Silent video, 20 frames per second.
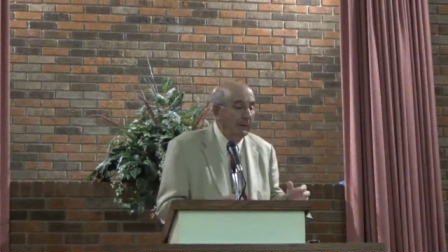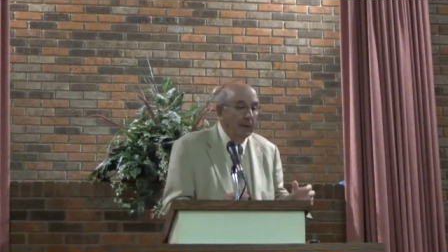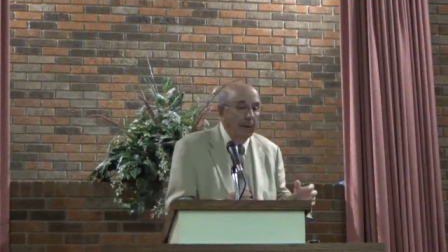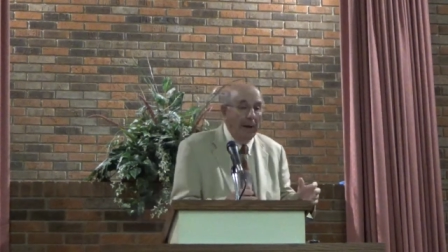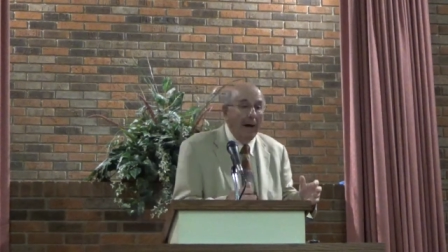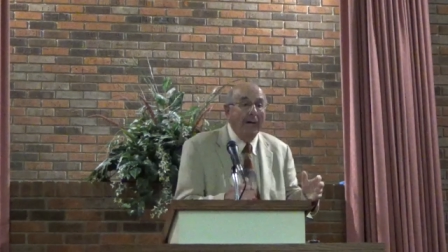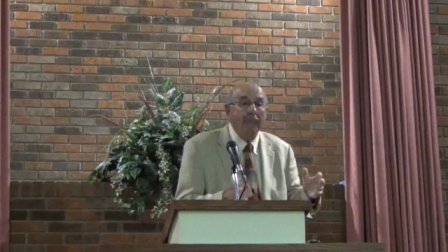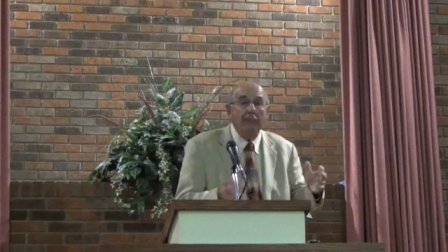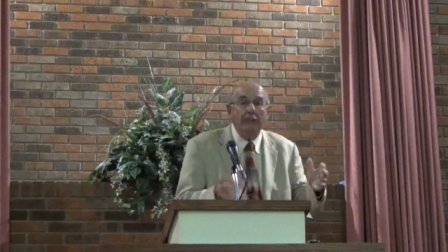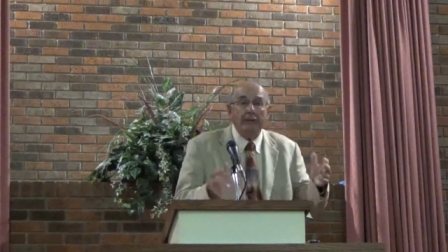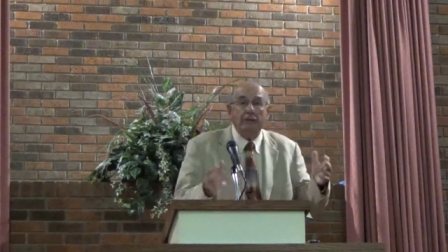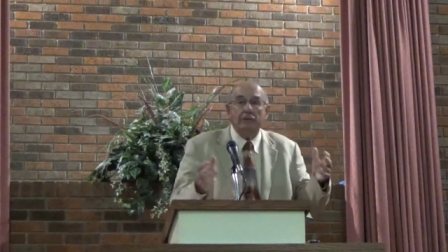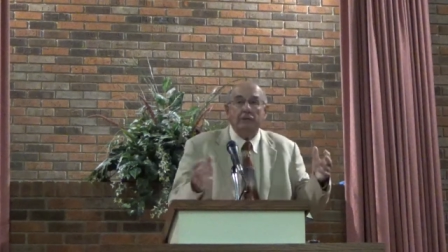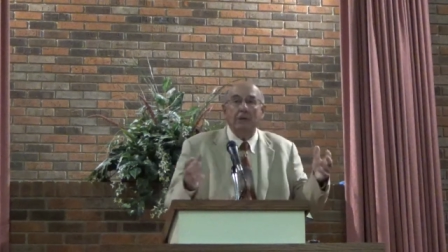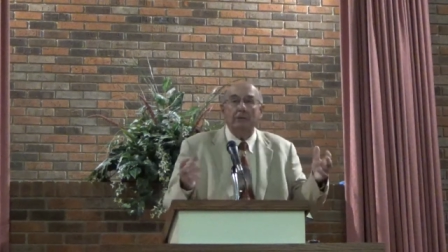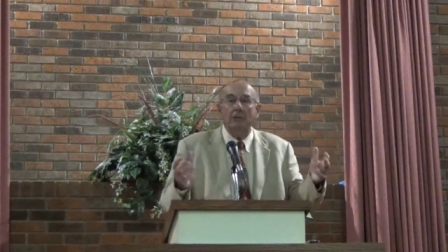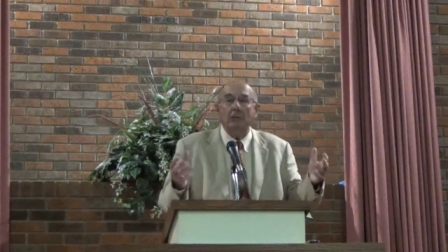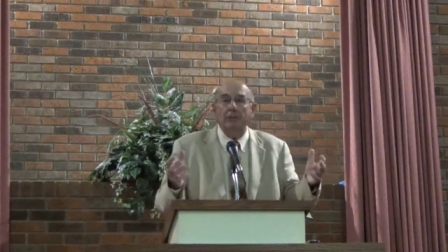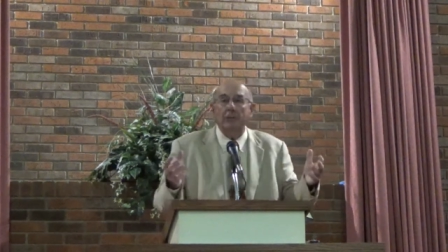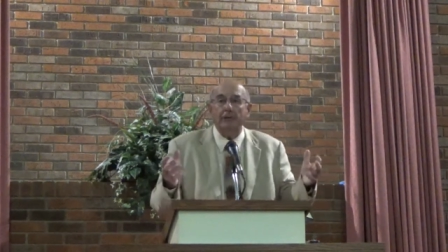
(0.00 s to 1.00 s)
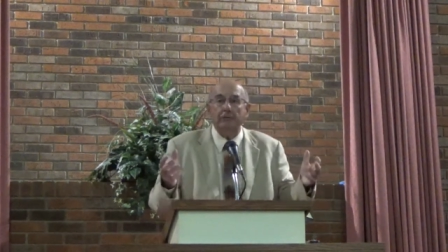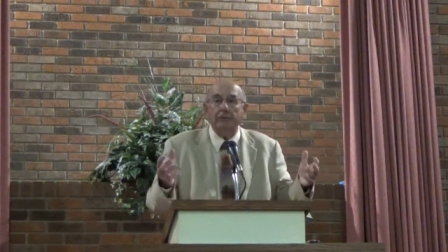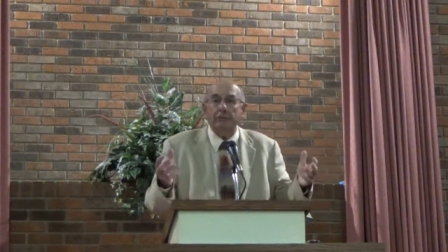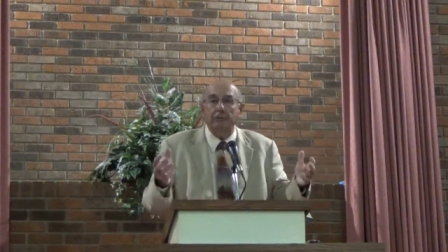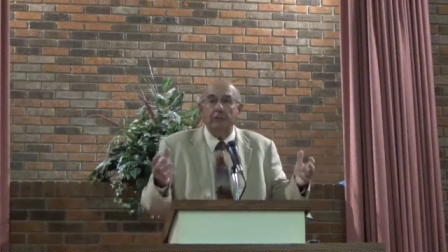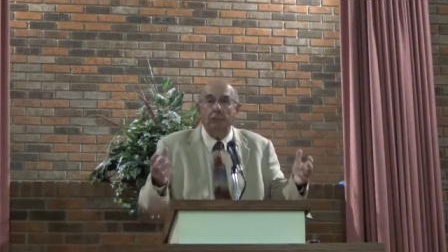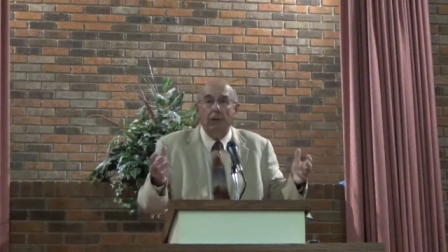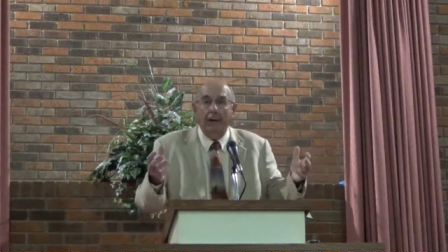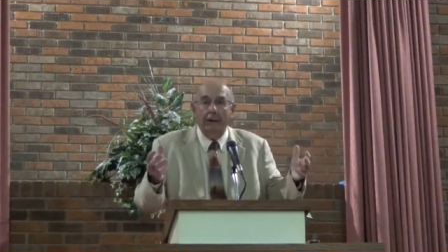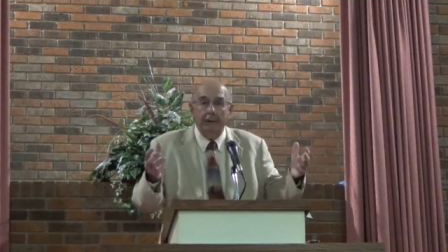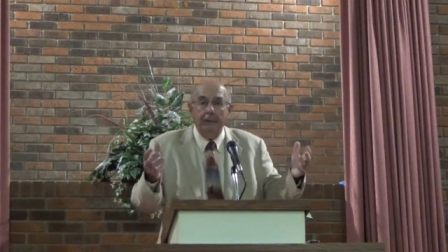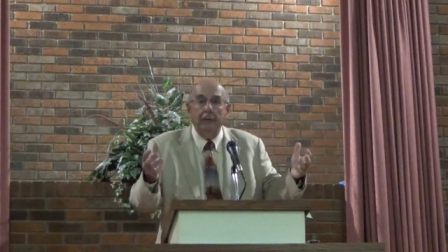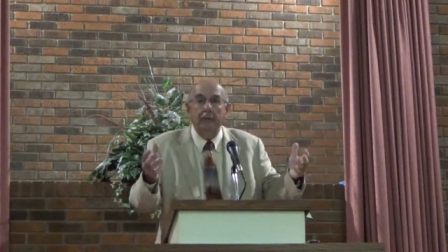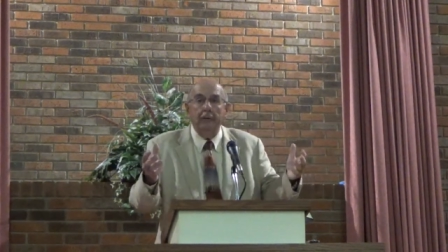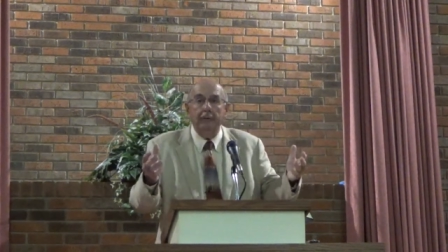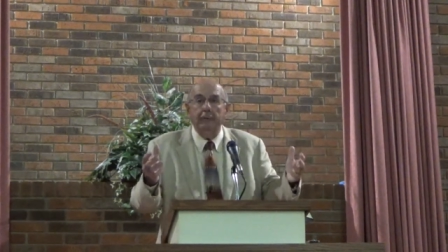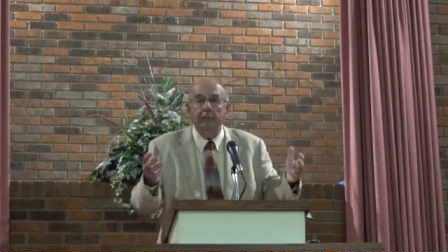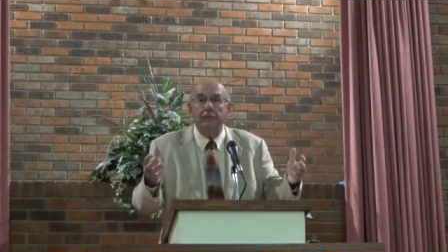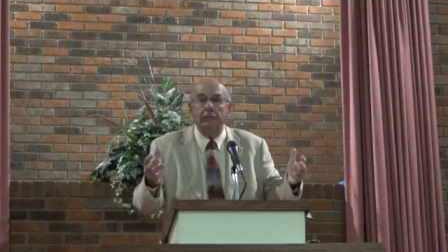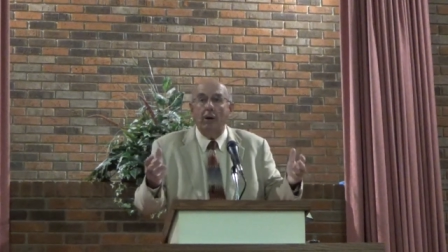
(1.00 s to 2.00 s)
I think some of us right
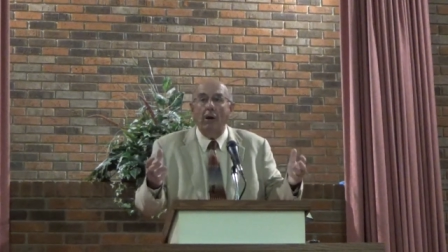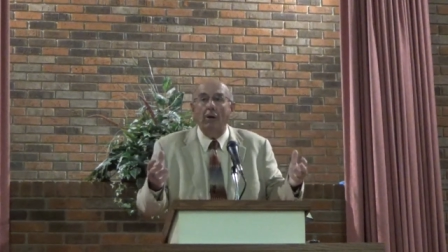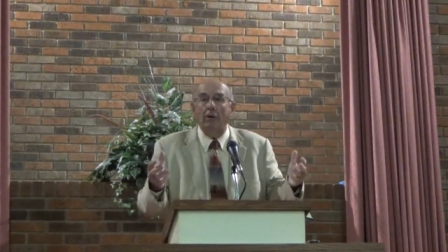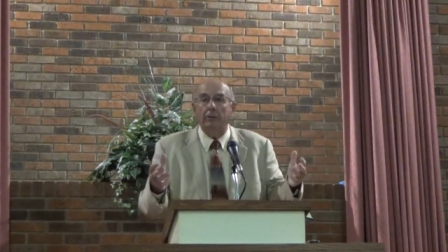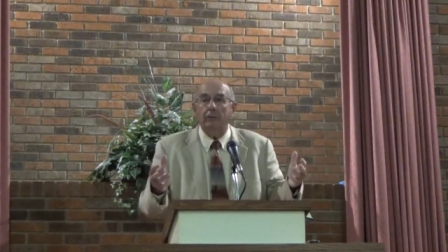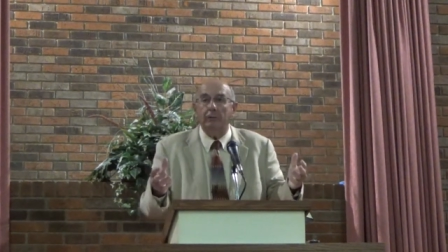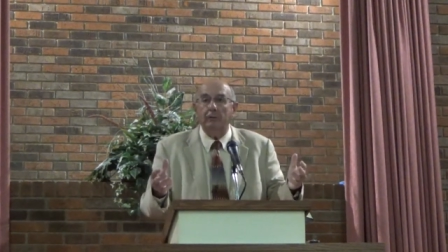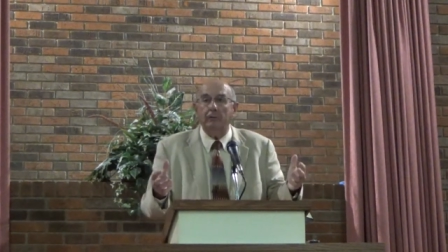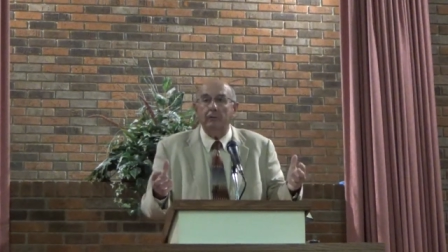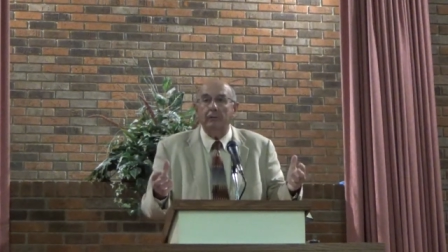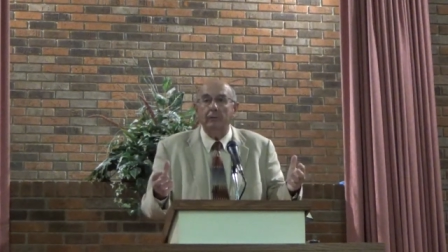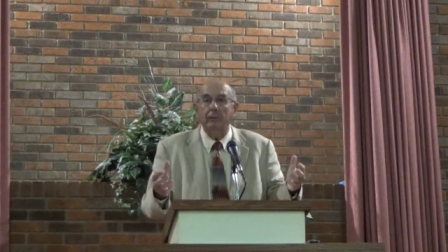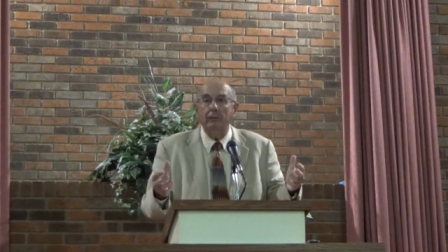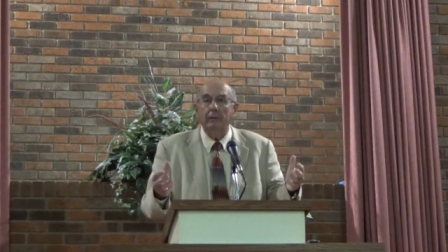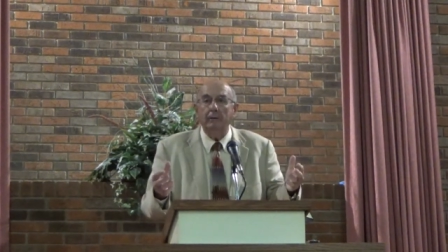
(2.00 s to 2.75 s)
here in this audience